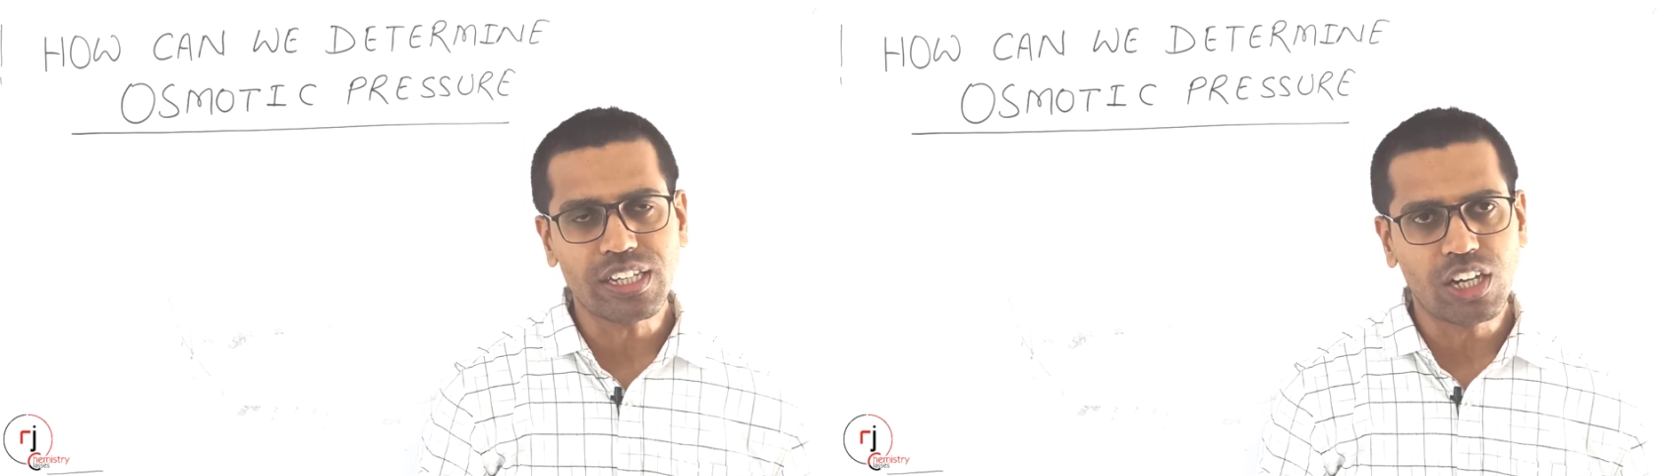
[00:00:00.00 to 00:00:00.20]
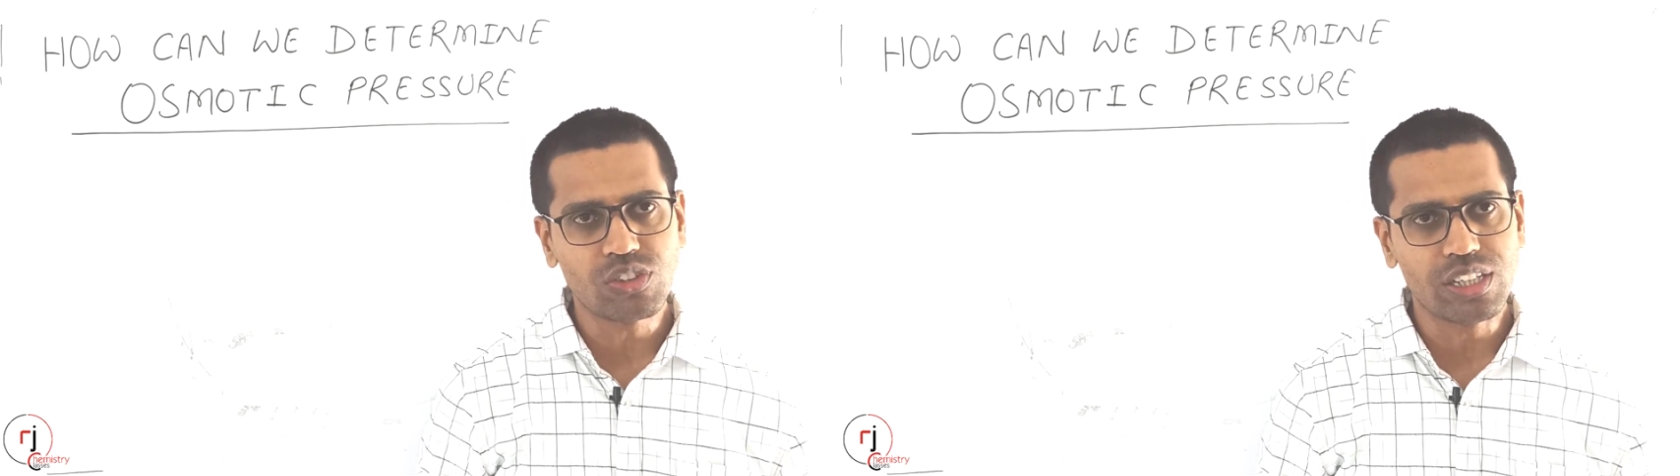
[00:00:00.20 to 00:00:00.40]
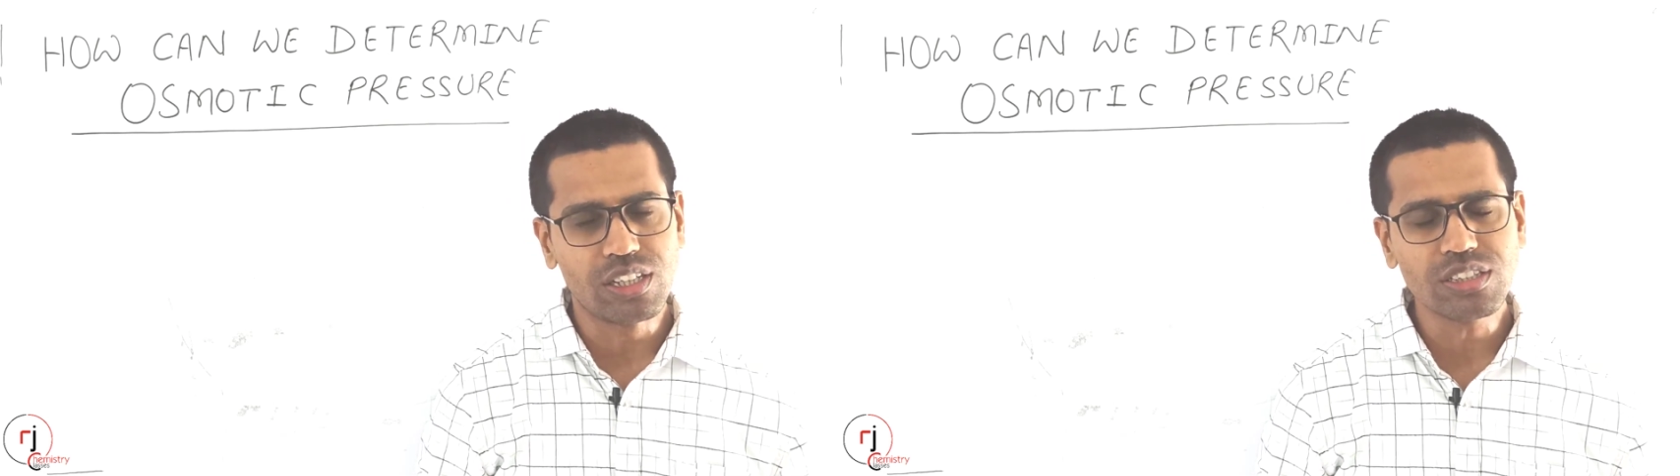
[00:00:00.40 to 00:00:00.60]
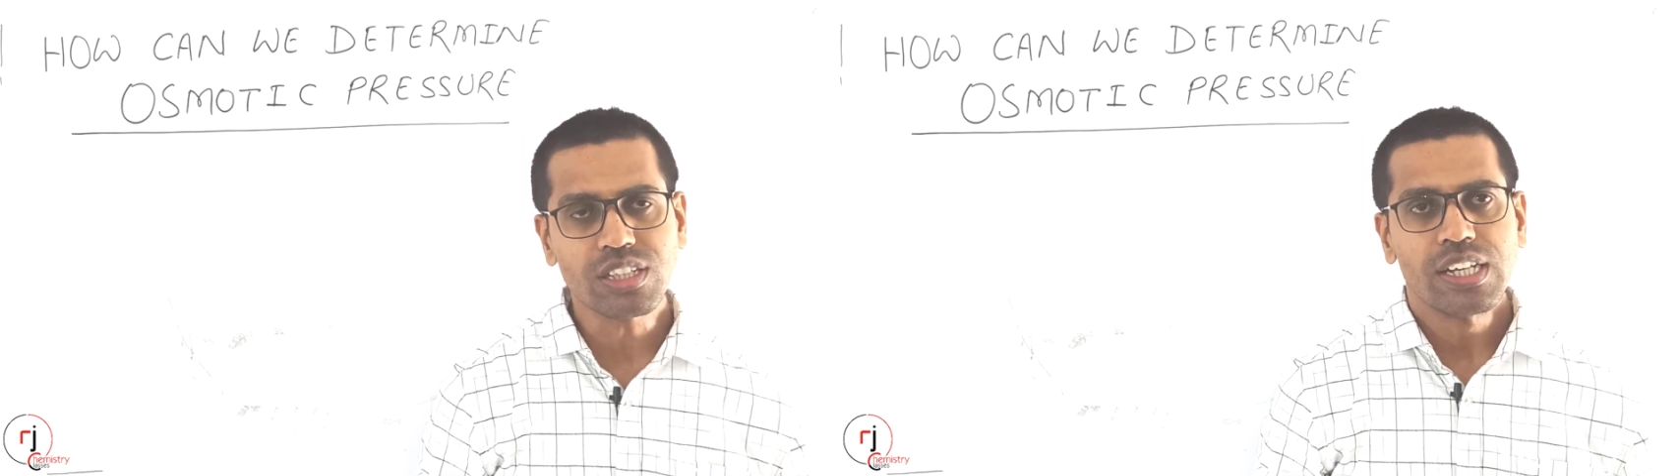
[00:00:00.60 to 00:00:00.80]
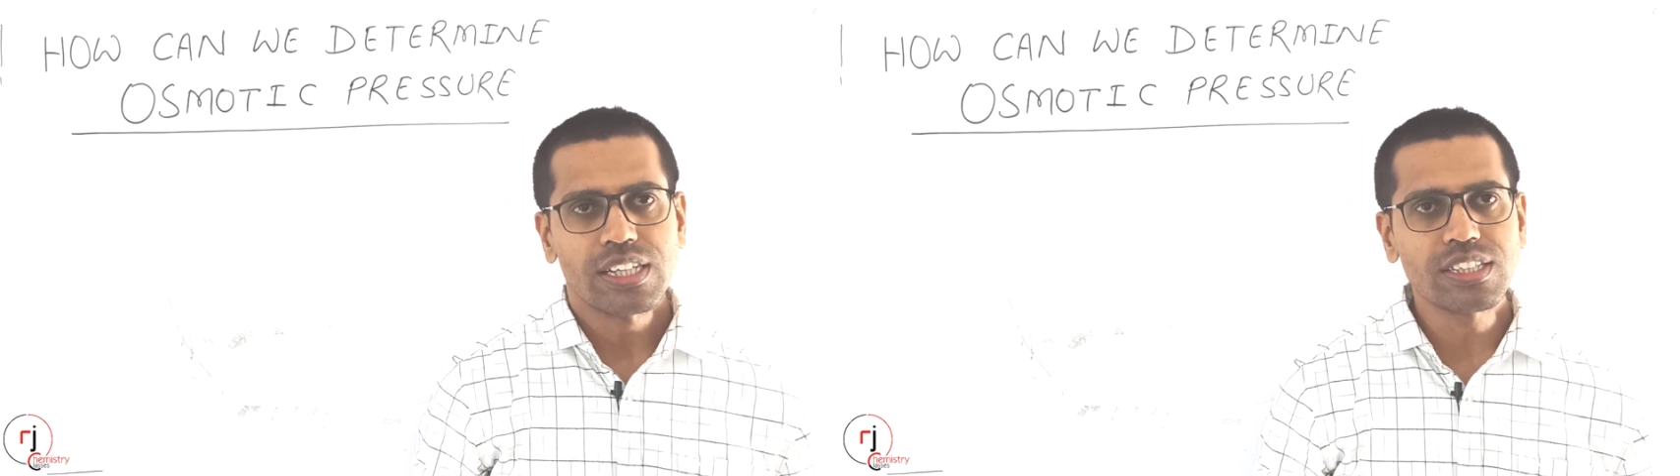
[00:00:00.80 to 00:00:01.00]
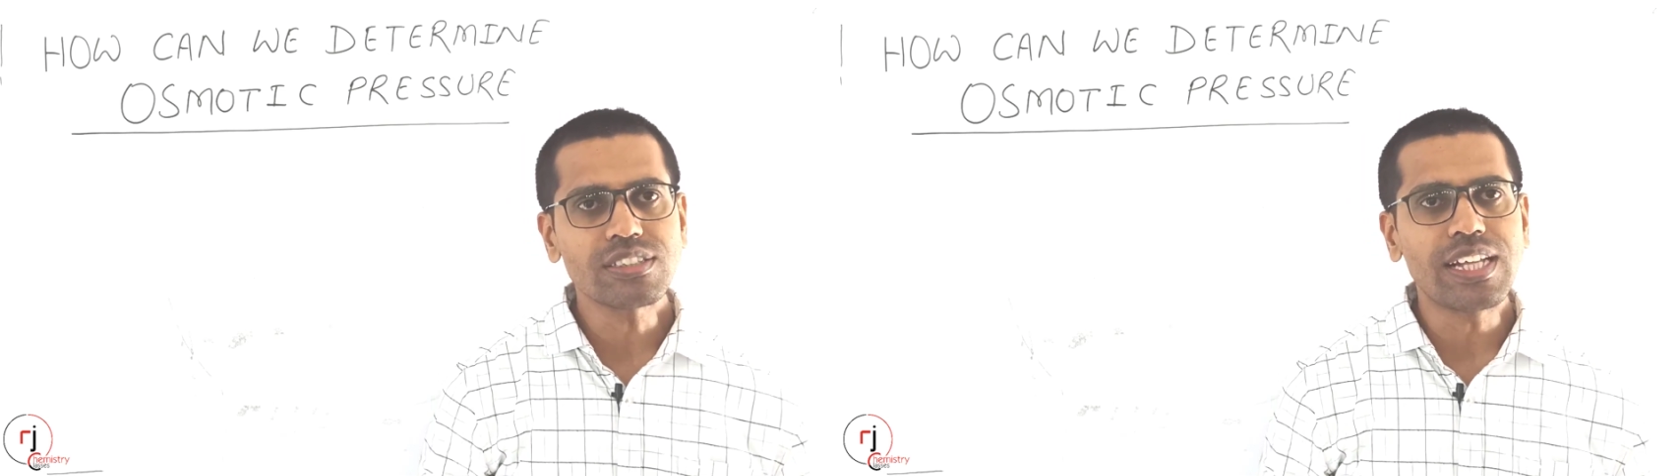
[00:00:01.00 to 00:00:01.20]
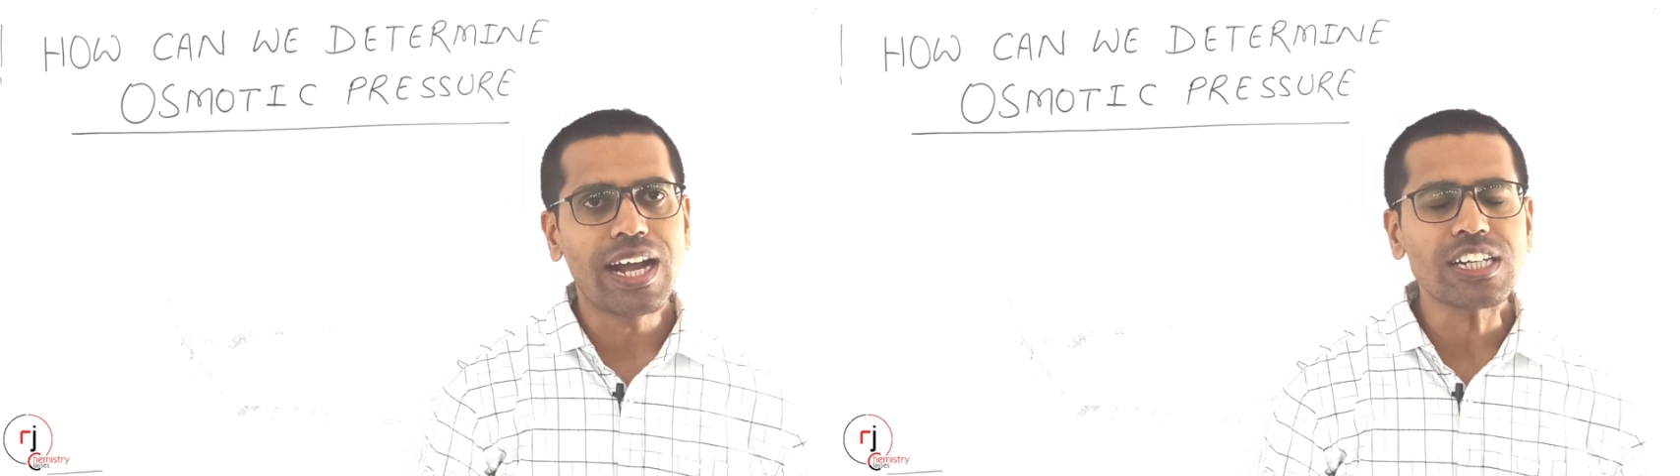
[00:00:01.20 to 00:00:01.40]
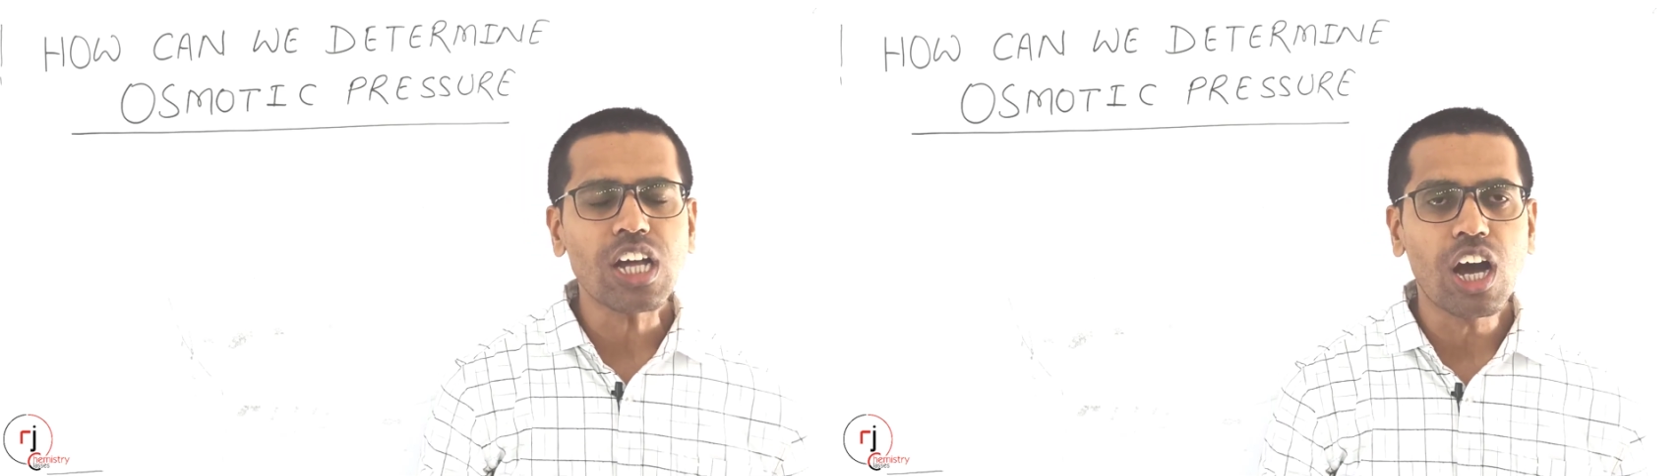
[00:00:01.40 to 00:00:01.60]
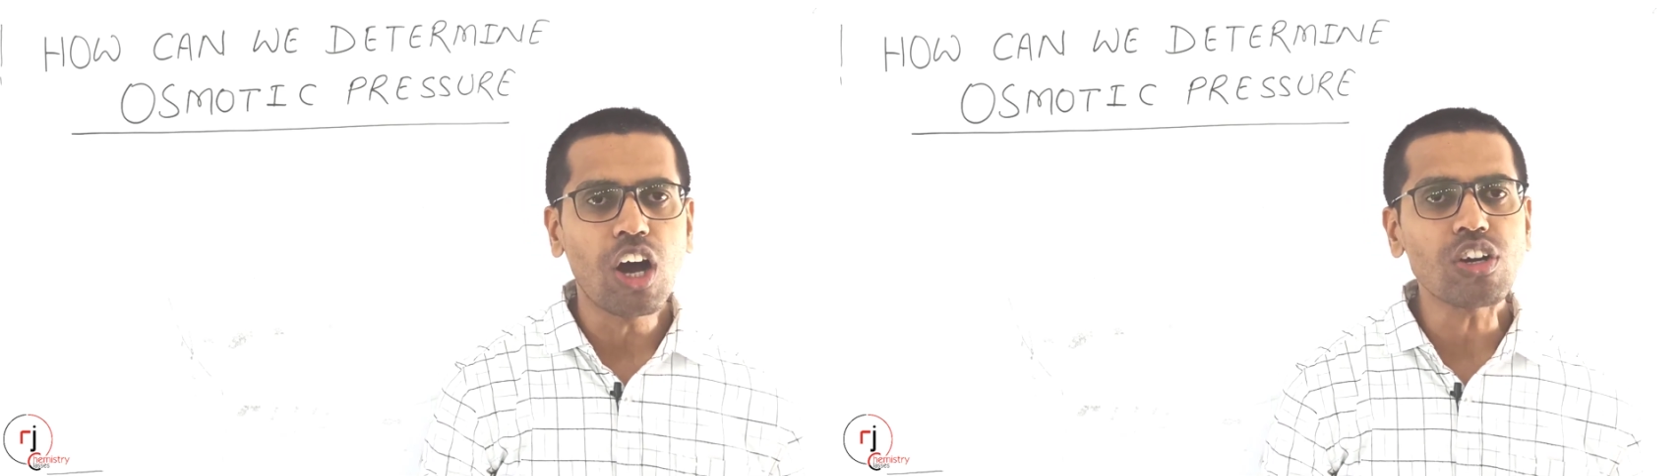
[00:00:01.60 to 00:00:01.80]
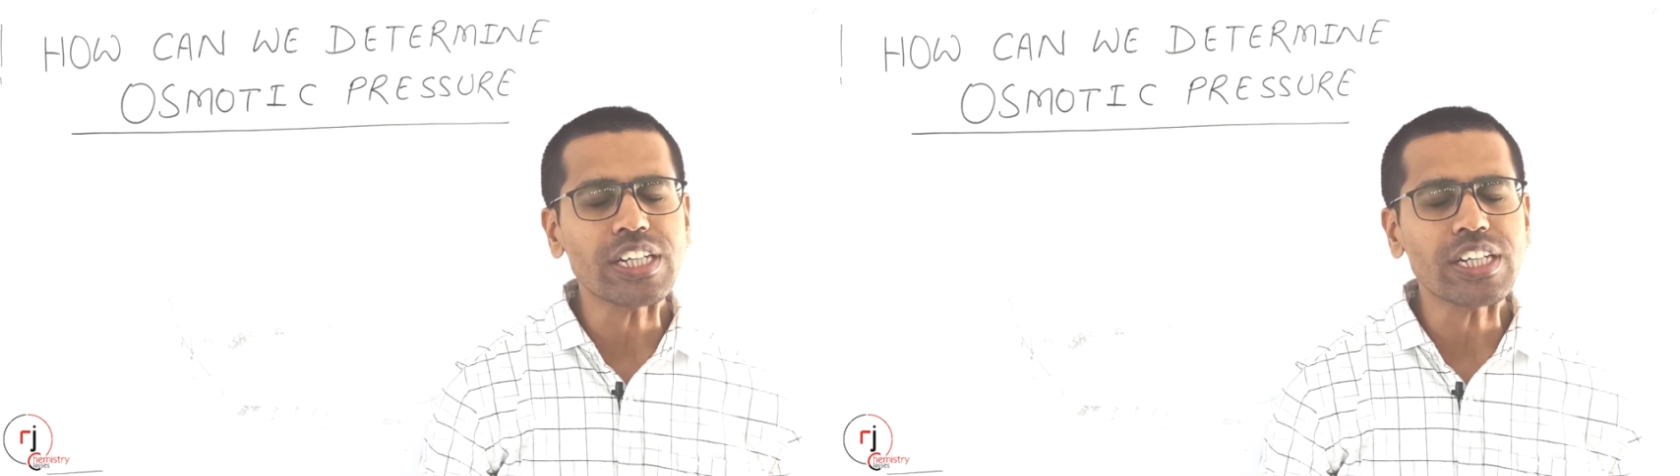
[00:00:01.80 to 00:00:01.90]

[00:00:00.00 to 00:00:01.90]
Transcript: around us is that how